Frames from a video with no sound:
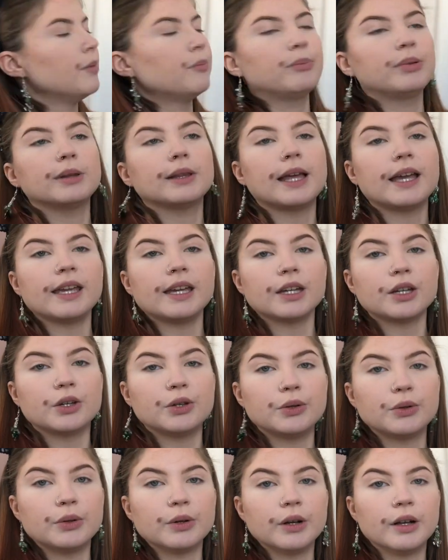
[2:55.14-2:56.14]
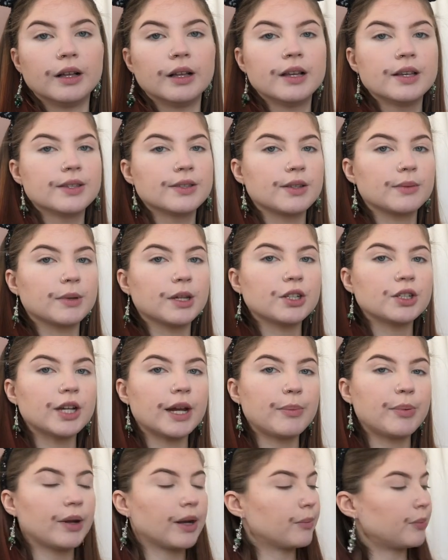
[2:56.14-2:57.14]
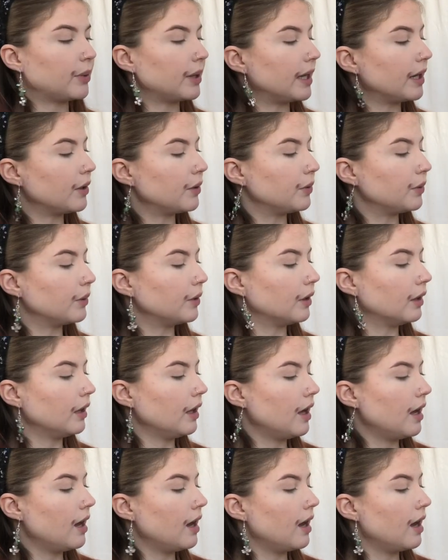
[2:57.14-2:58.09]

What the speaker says: Play It Cool. So I'm gonna try putting Play It Cool